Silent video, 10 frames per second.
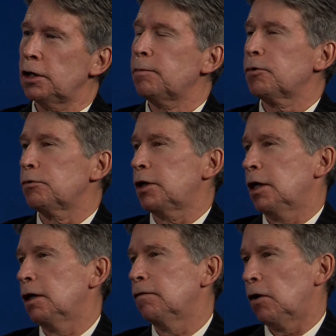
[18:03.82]
up through the
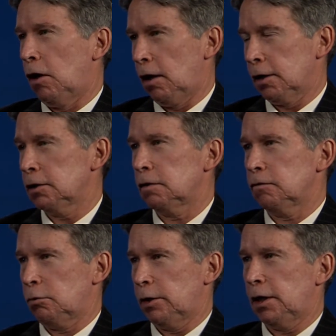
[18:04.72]
end of August of
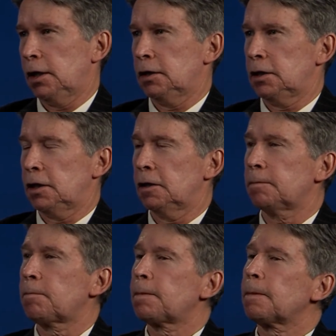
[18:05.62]
2018.
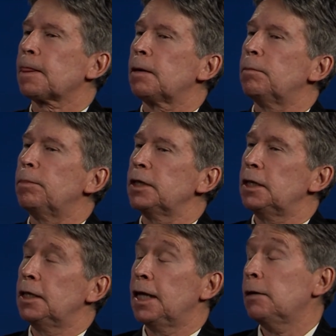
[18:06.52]
But
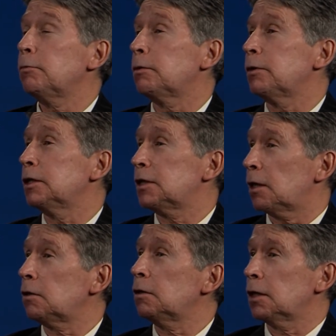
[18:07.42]
then when we
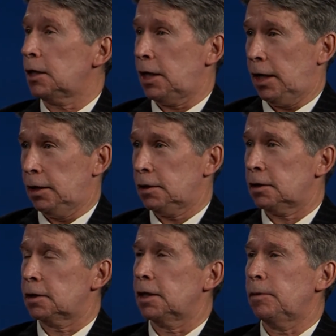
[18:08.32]
settled the
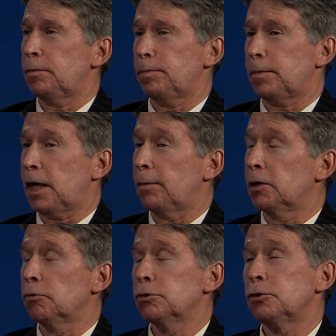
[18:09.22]
case, it came
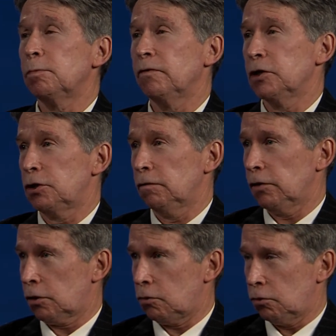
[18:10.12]
under the supervision of the
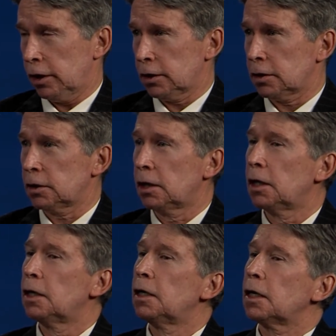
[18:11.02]
court.
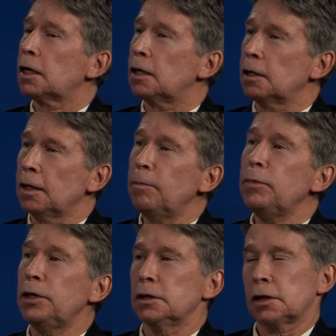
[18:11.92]

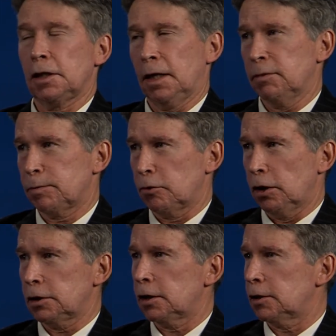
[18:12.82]
Columbia's claims
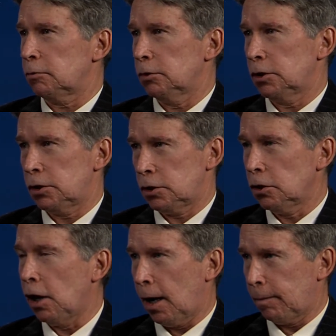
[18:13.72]
process was
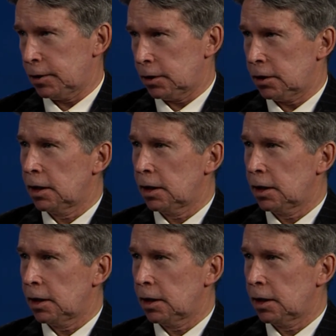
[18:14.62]
stopped,